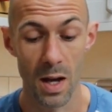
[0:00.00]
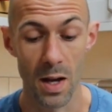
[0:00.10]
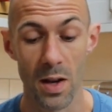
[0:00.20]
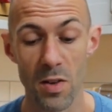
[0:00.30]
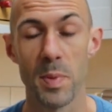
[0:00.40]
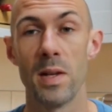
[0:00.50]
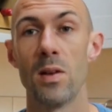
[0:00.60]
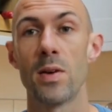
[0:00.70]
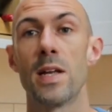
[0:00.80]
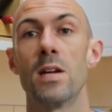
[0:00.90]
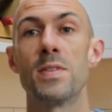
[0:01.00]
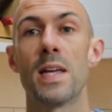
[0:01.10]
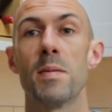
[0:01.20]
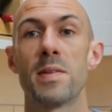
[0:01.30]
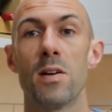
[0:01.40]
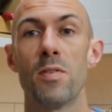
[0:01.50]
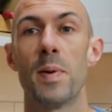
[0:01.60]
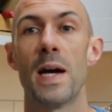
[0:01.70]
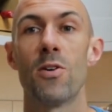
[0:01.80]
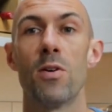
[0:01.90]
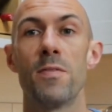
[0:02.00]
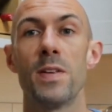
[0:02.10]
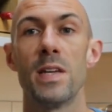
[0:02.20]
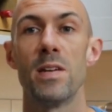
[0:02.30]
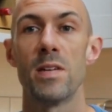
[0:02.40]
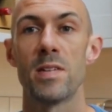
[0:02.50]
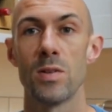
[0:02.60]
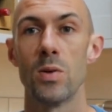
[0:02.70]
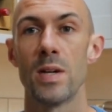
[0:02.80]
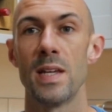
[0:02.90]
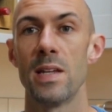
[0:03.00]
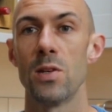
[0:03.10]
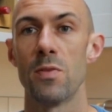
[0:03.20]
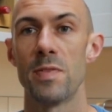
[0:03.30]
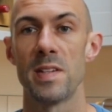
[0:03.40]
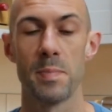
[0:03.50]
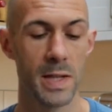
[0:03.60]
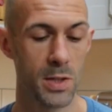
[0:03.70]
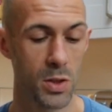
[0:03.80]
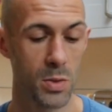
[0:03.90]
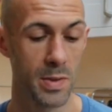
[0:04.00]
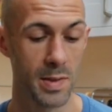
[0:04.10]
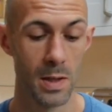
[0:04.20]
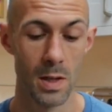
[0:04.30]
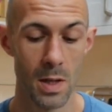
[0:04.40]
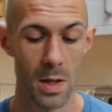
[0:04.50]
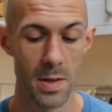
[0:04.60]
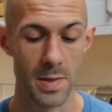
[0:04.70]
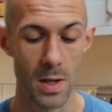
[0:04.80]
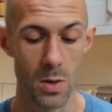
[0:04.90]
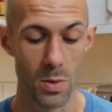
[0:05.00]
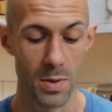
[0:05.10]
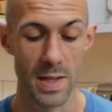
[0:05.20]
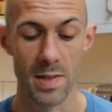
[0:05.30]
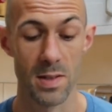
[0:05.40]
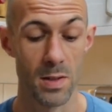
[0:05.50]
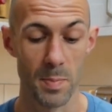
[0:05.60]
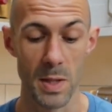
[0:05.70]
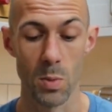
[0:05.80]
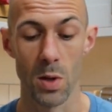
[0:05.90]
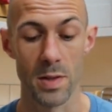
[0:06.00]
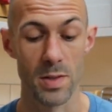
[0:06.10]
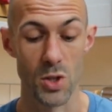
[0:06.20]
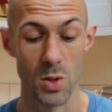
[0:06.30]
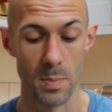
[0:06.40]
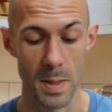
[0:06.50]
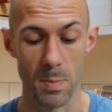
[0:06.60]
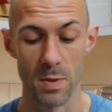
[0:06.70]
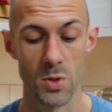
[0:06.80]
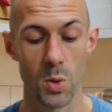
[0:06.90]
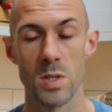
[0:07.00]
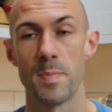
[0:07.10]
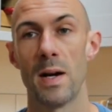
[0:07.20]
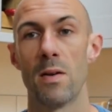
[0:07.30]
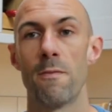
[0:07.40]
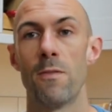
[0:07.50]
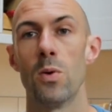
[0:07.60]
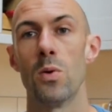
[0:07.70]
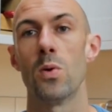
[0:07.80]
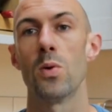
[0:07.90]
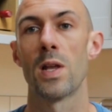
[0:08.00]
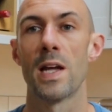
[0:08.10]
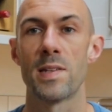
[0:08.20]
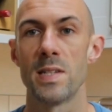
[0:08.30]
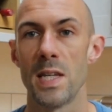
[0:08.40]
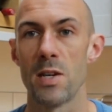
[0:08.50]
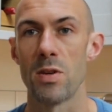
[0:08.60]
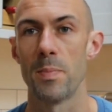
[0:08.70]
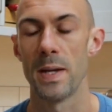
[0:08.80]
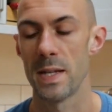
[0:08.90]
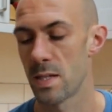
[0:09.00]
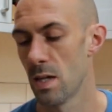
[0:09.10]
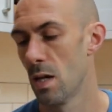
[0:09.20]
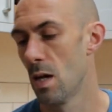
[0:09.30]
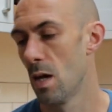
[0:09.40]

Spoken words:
and I've been lucky enough to get myself a pair of the Saucony Endorphin Speed 2s. So the Speed 1 is a shoe that people have talked about for the last year and a bit.